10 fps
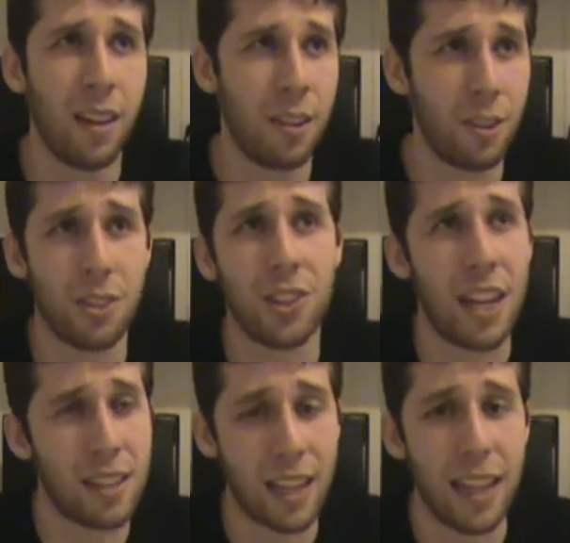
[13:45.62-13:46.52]
there's a
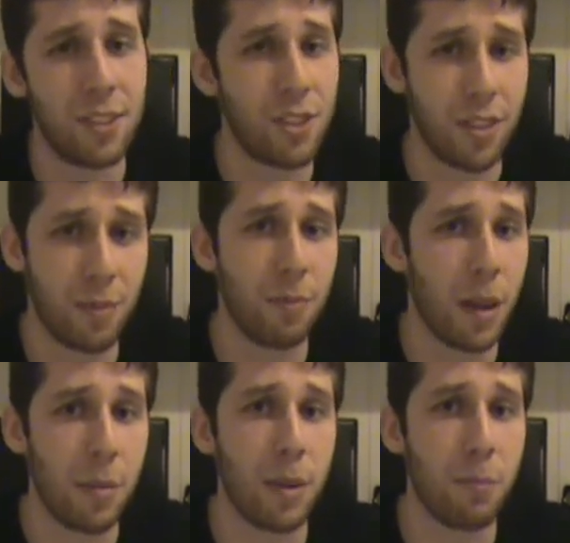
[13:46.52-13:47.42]
chance that Edge could
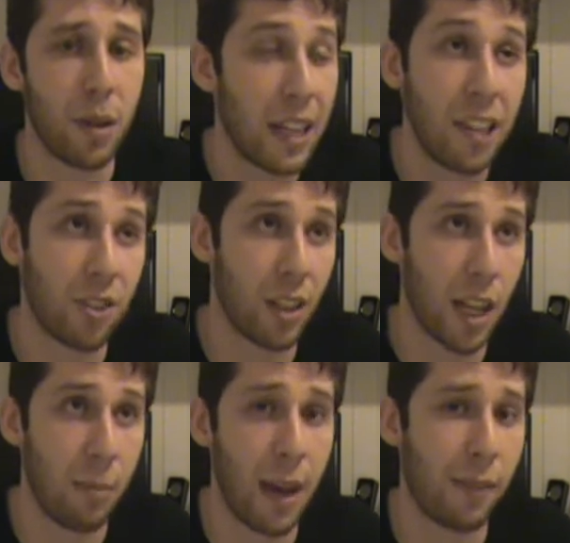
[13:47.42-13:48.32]
maybe potentially
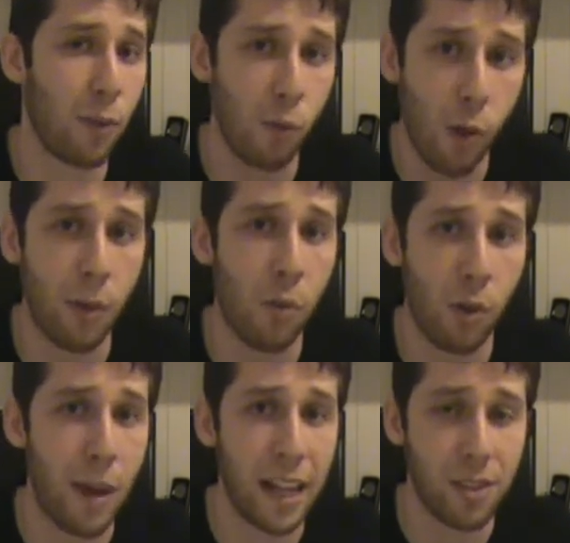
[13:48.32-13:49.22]
come back for one more
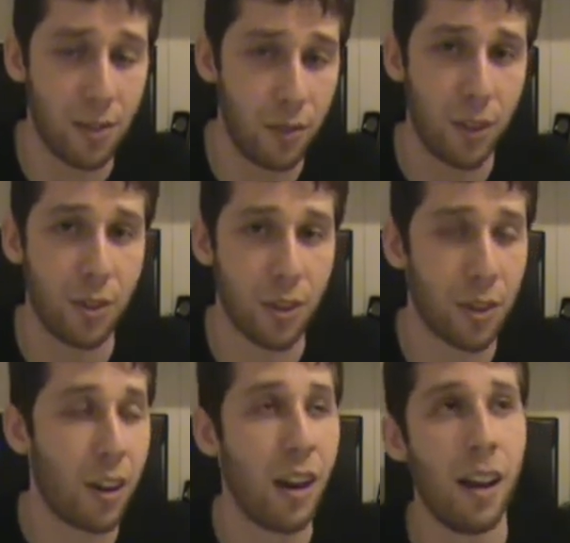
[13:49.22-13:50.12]
match in the future.
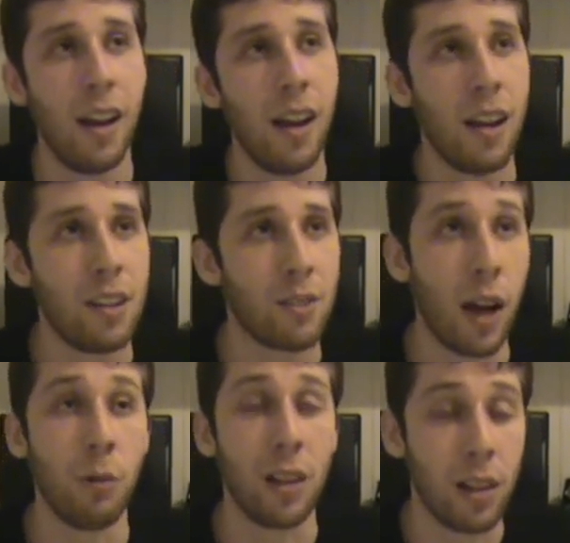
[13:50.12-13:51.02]
So I
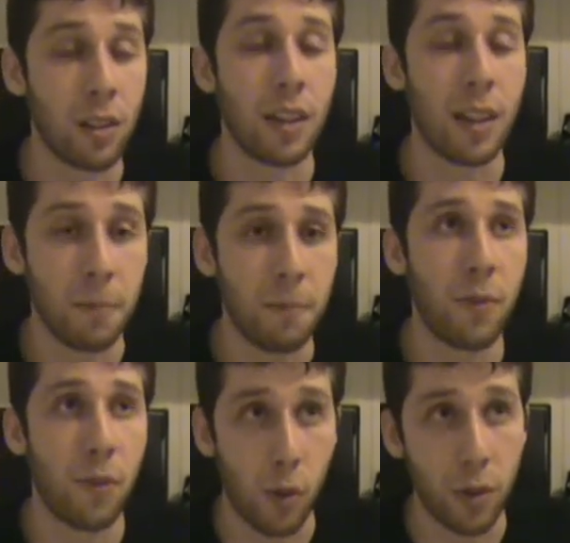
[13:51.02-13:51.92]
really look
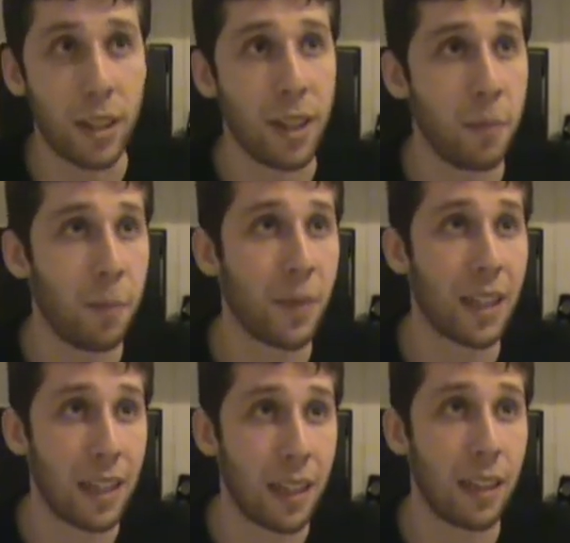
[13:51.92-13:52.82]
forward to him
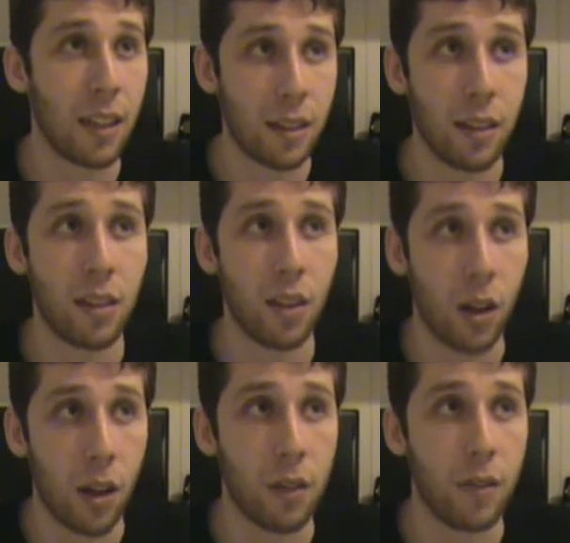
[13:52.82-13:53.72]
getting inducted into the
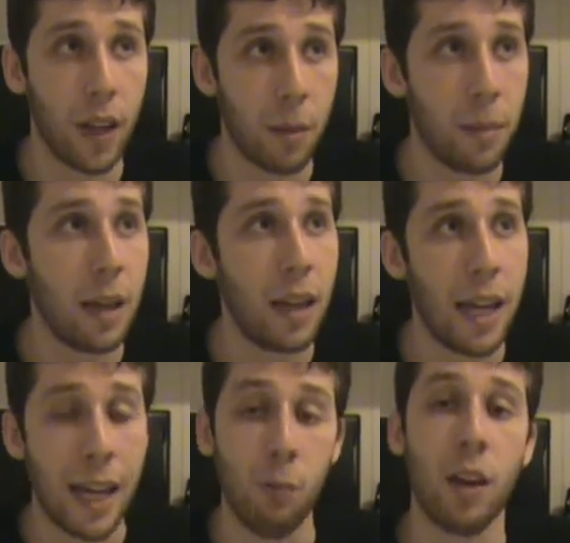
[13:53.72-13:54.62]
Hall of Fame
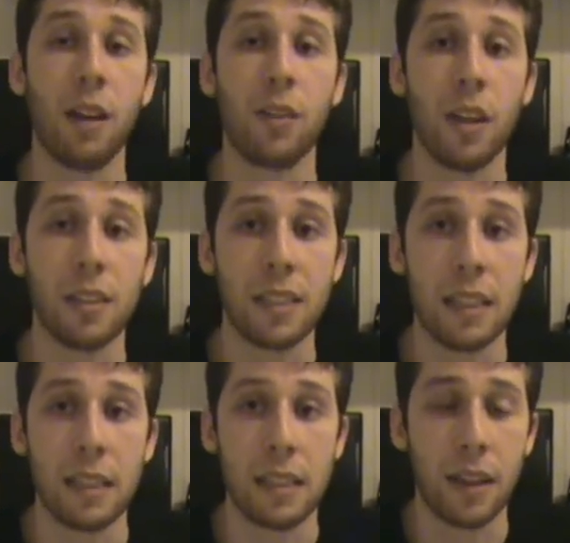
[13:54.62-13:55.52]
and whatever else he
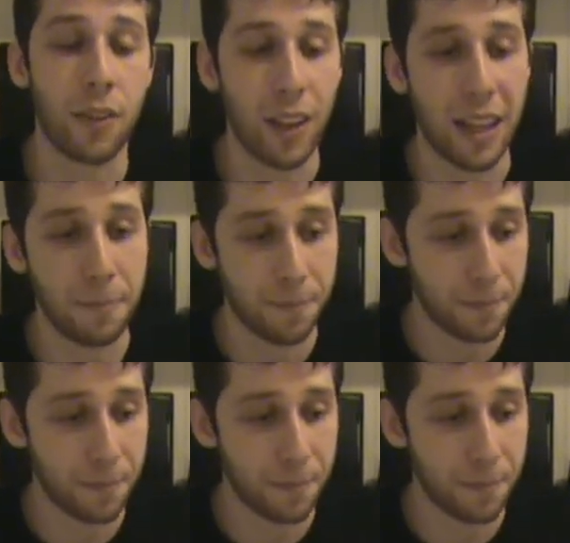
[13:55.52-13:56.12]
does after that.